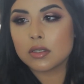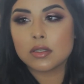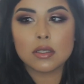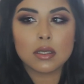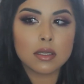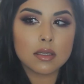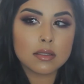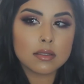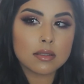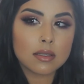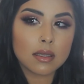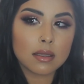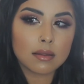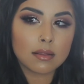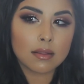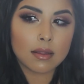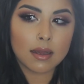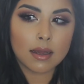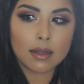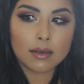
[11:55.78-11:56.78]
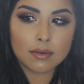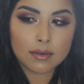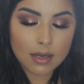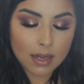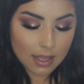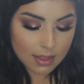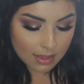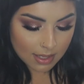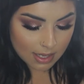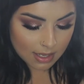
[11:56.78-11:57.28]
Just like that.
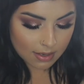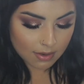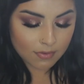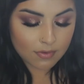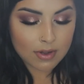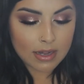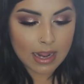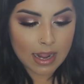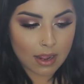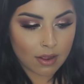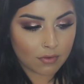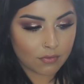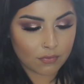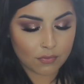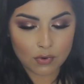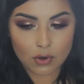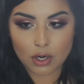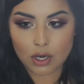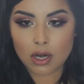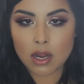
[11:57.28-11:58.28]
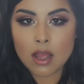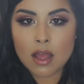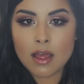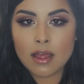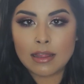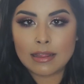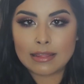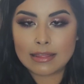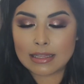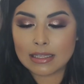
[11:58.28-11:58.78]
And then now for
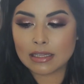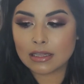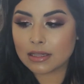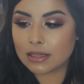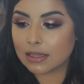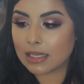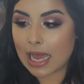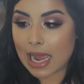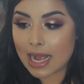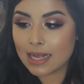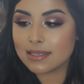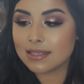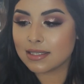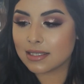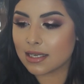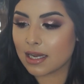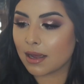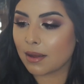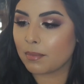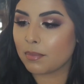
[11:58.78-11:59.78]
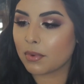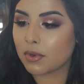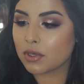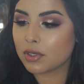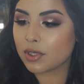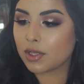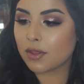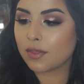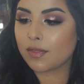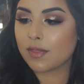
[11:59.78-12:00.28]
the last step
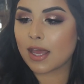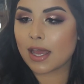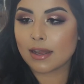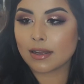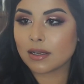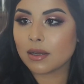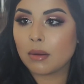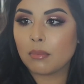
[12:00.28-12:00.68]
that